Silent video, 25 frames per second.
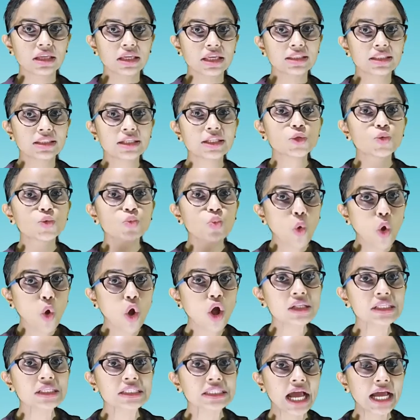These
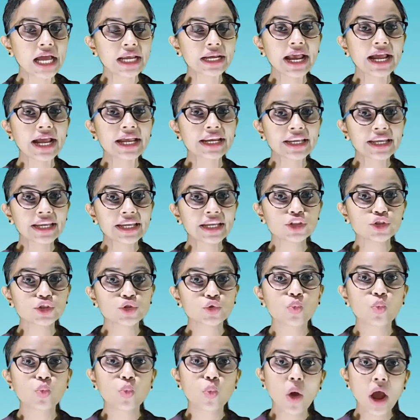whorls are
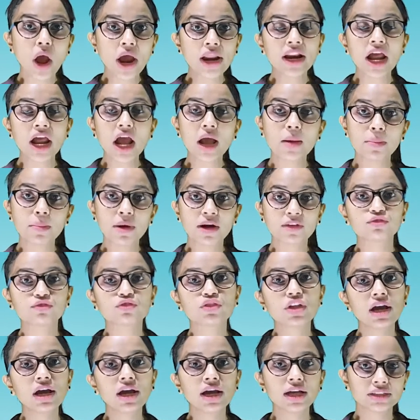arranged one above
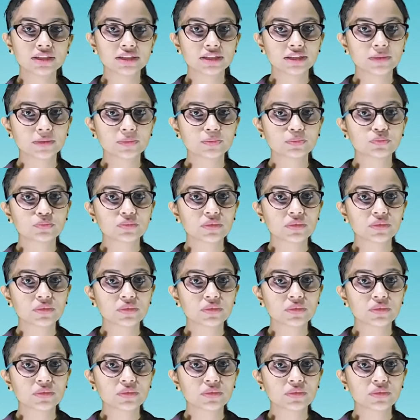the other.